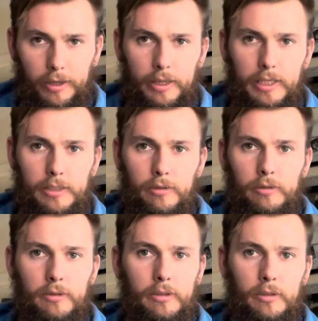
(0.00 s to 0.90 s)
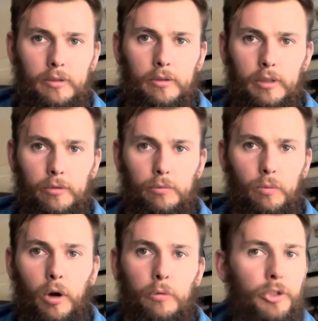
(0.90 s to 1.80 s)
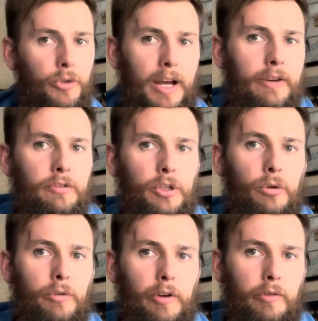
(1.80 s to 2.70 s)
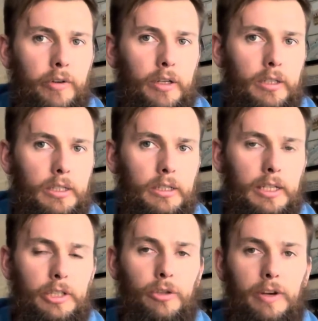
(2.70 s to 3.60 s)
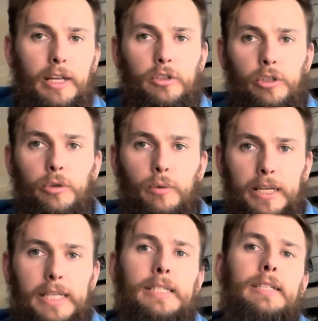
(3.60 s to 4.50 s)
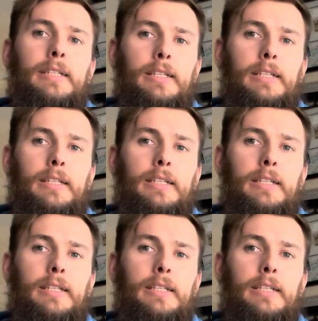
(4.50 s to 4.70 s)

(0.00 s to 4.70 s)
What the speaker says: These are why would you have 2 of everything? Unless you've had 2 Wiis.